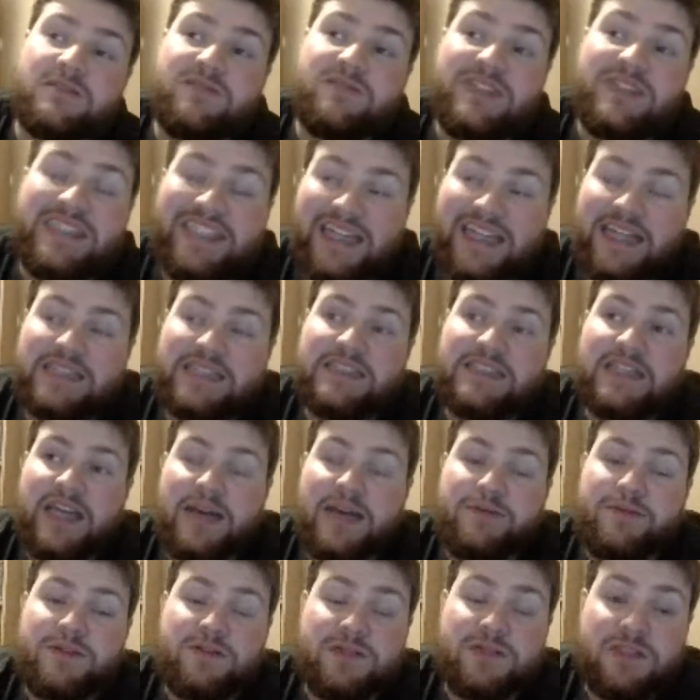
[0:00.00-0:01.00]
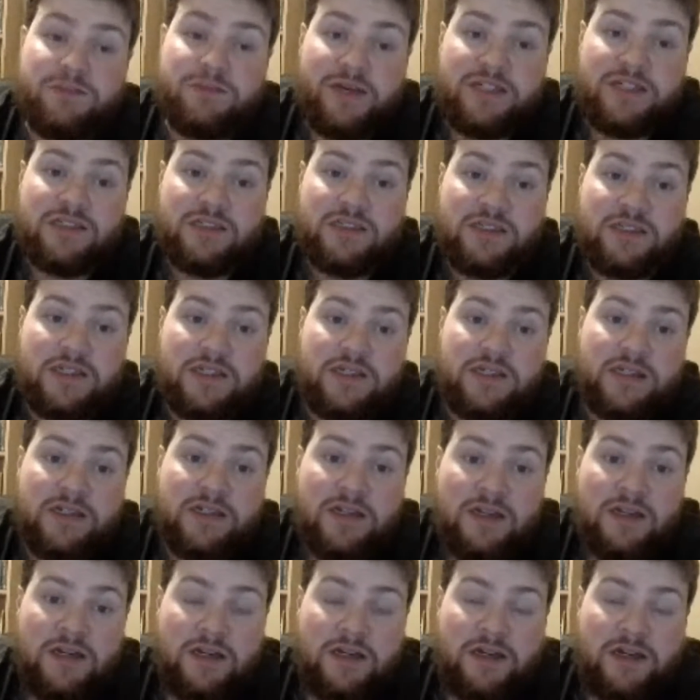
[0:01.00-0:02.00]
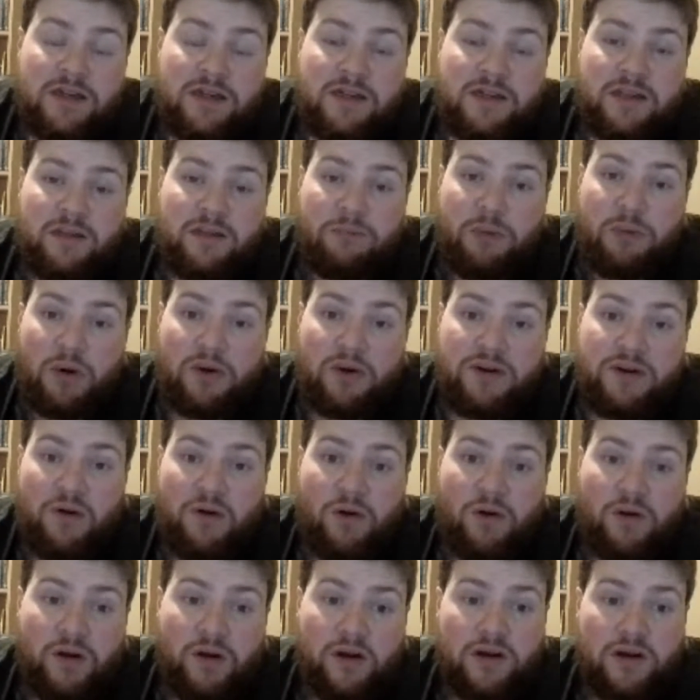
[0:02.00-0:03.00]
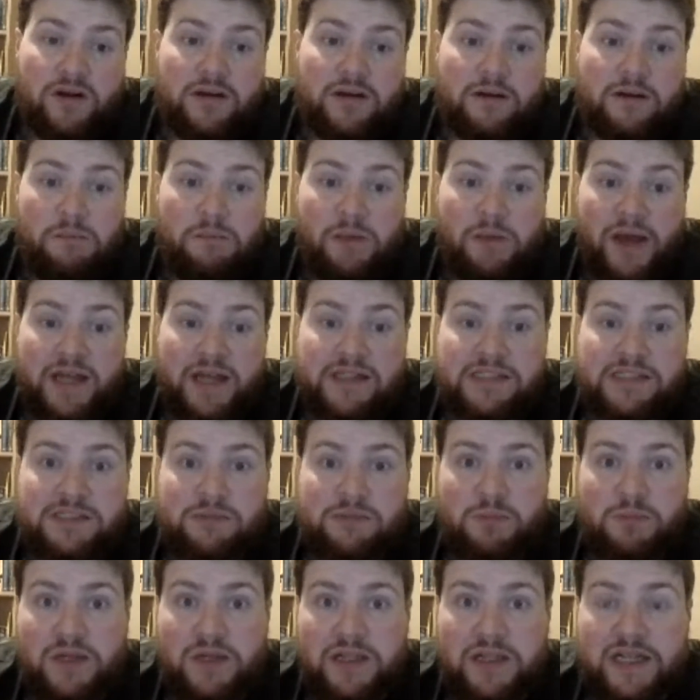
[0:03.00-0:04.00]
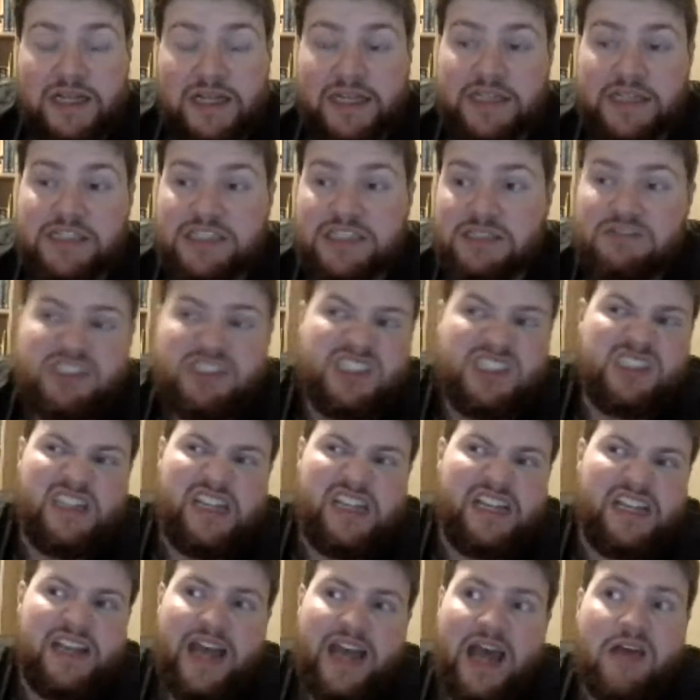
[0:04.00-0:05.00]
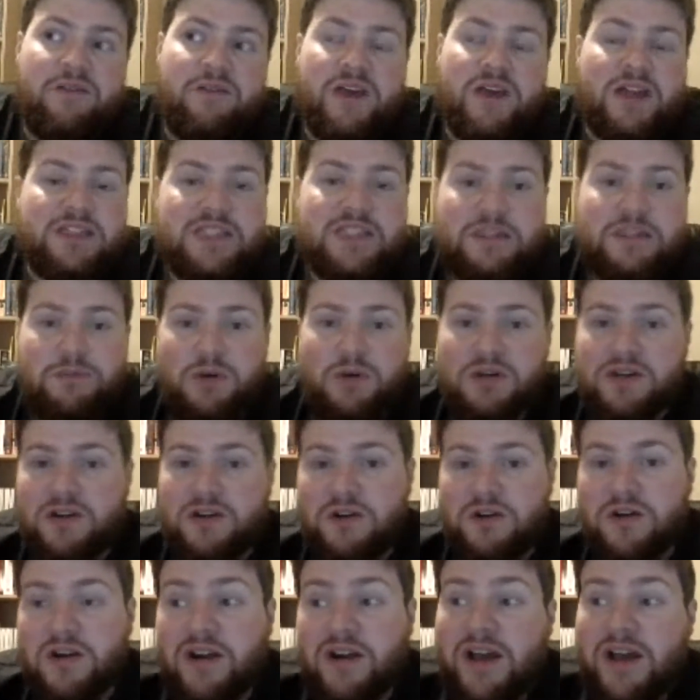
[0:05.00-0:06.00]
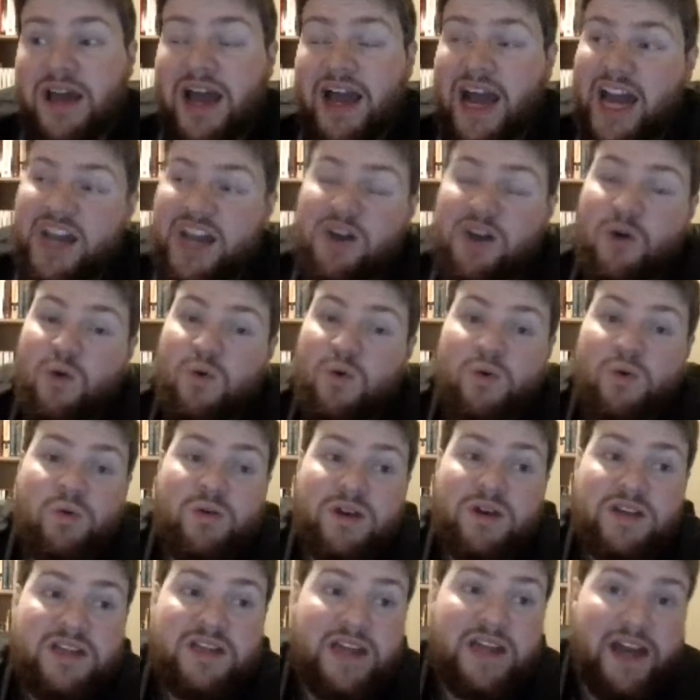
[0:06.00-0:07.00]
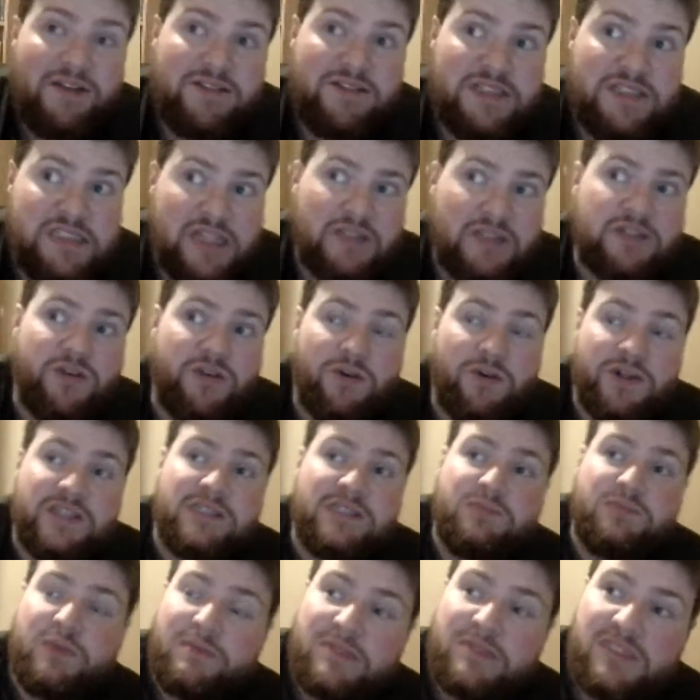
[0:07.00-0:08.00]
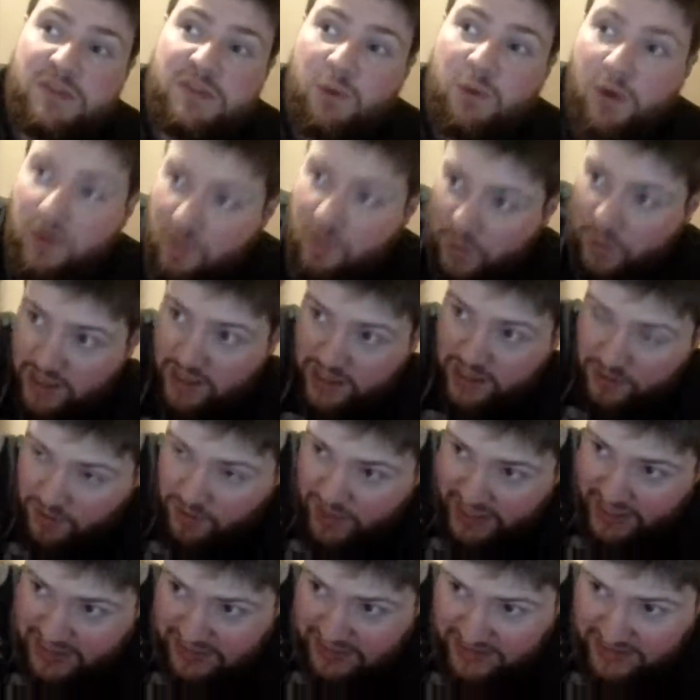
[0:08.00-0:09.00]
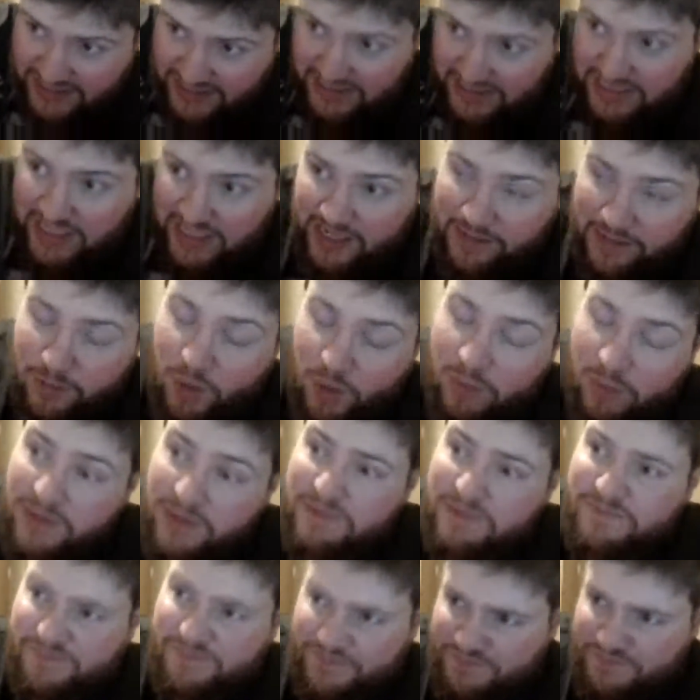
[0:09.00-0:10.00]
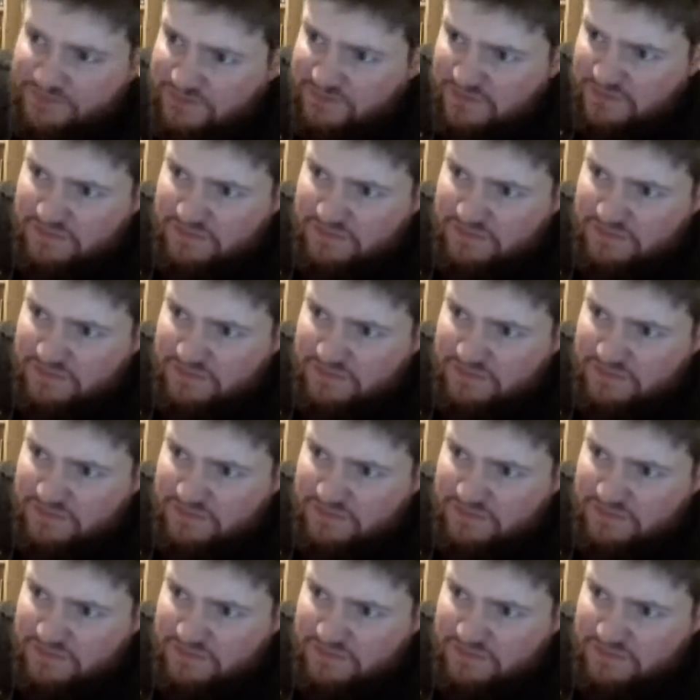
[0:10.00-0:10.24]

That was a fantastic episode, especially the body horror bits, but like just lean heavy into the body horror. I know you have to sell toys, BBC Worldwide. I know that doesn't exist anymore, but